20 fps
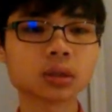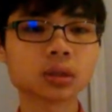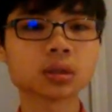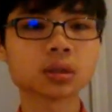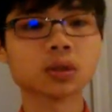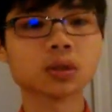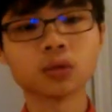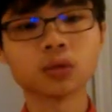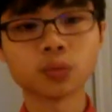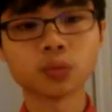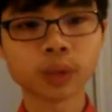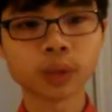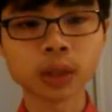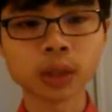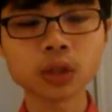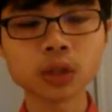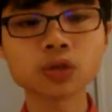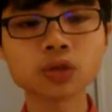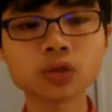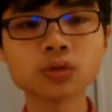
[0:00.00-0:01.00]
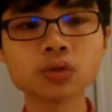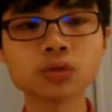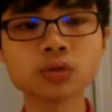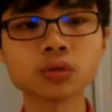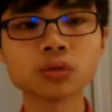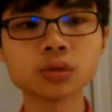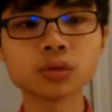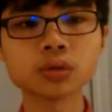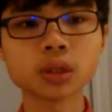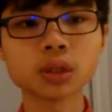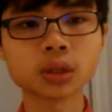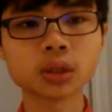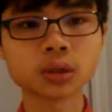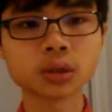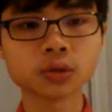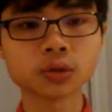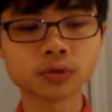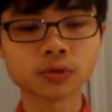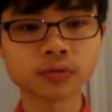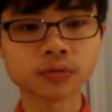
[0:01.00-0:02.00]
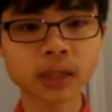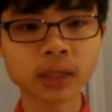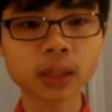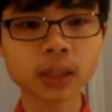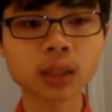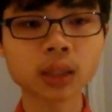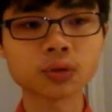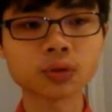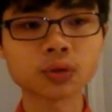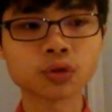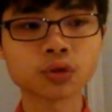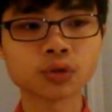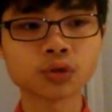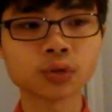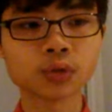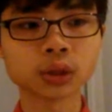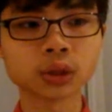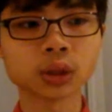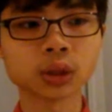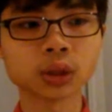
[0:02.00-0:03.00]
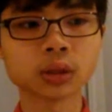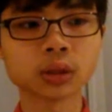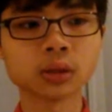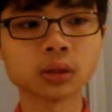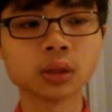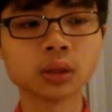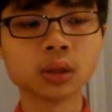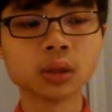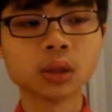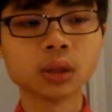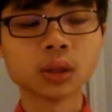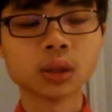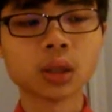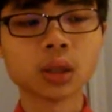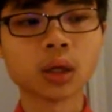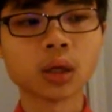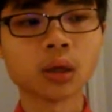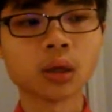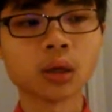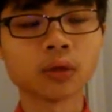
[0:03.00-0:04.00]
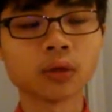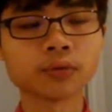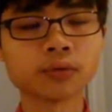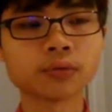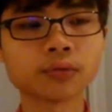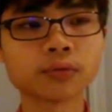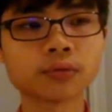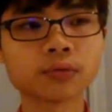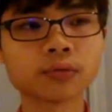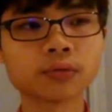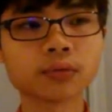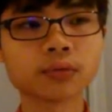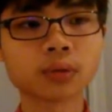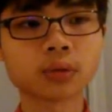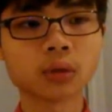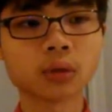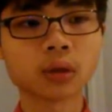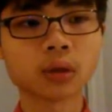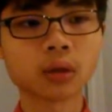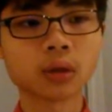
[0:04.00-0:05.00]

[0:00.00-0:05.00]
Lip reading: So what I need to do is to find out the duration of the